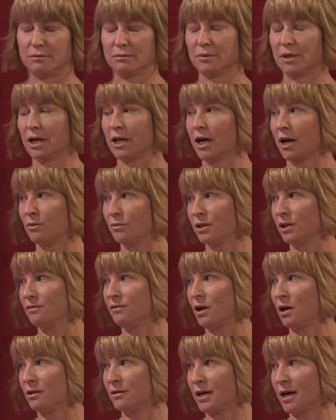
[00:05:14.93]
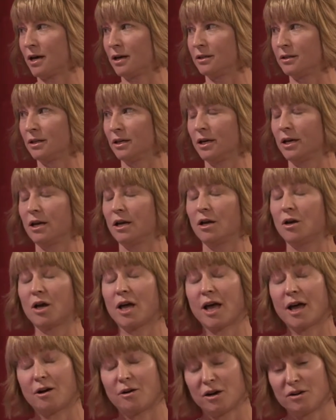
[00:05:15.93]
I got rid of all that.
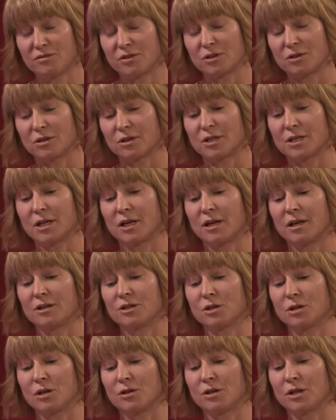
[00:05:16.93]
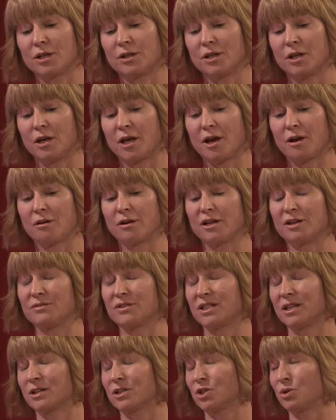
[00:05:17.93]
However, in the area of
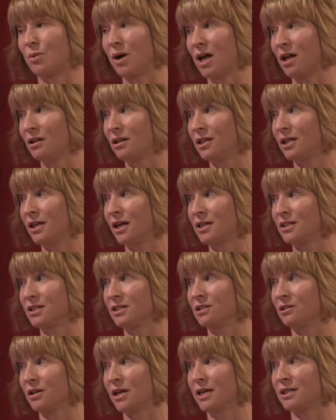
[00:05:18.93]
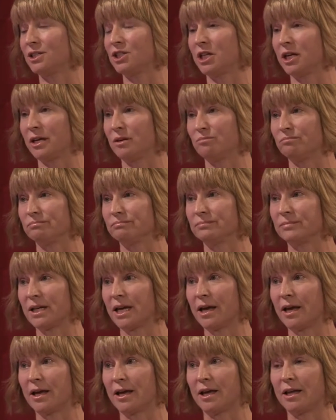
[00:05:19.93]
sexuality, I still had shame.
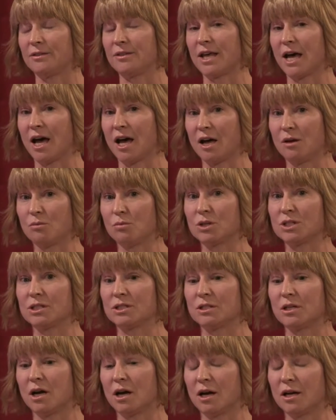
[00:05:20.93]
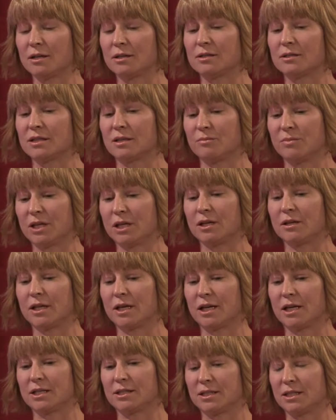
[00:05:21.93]
And that was not something
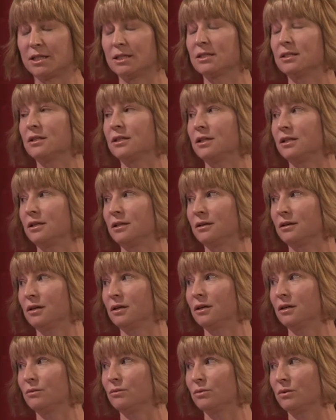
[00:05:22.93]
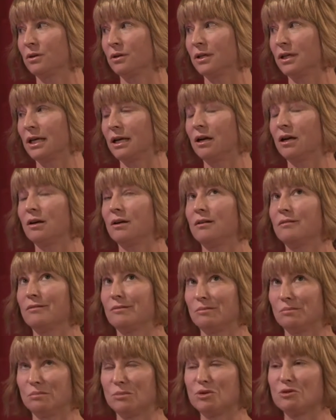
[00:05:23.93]
that is easily
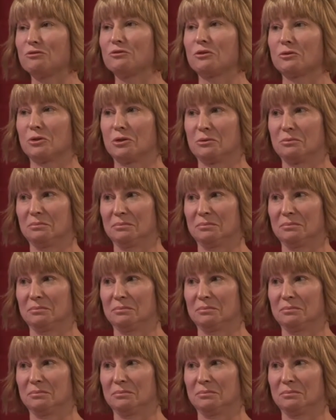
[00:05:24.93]
moved through.